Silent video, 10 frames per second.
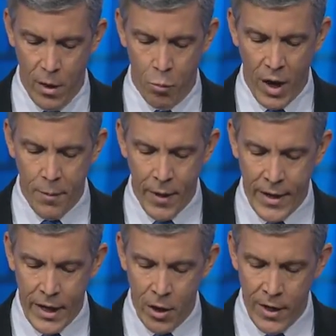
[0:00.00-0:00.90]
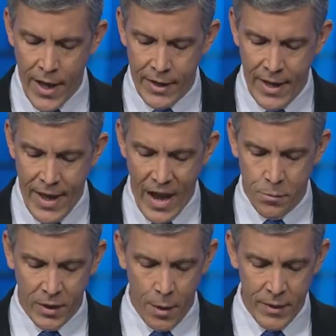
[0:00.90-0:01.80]
Broadband internet has
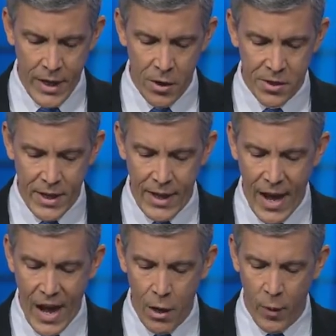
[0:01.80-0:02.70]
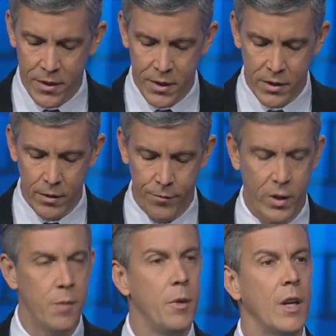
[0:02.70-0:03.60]
become the interstate highway system for
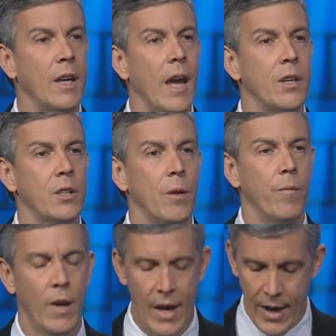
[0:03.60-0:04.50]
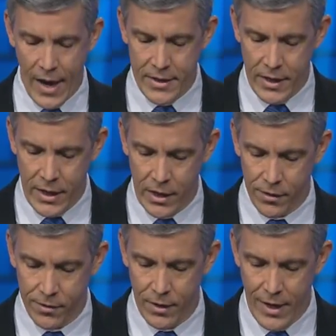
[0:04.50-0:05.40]
communication and
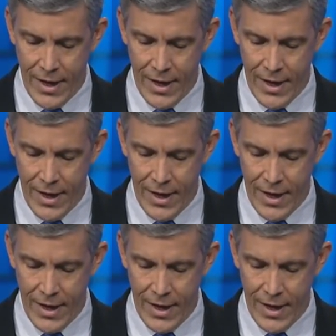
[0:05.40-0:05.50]
ideas,